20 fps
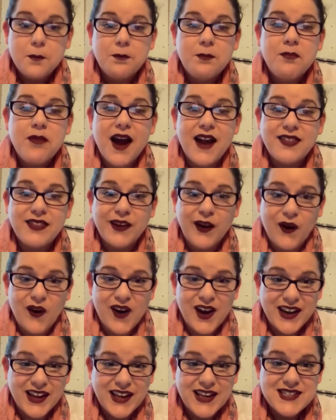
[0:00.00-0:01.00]
by the
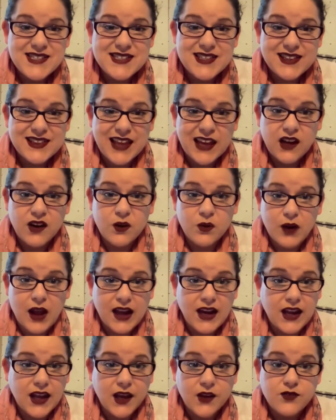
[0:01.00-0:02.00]
audience that they are
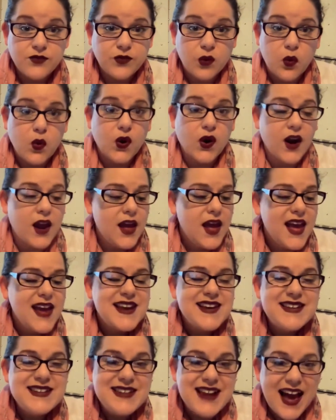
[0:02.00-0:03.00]
writing it for.
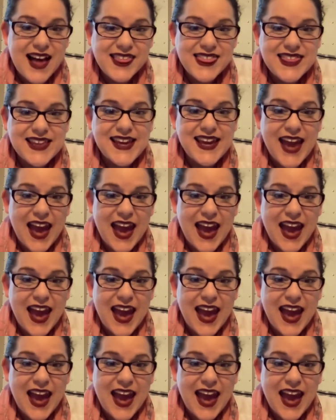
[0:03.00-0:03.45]
Nothing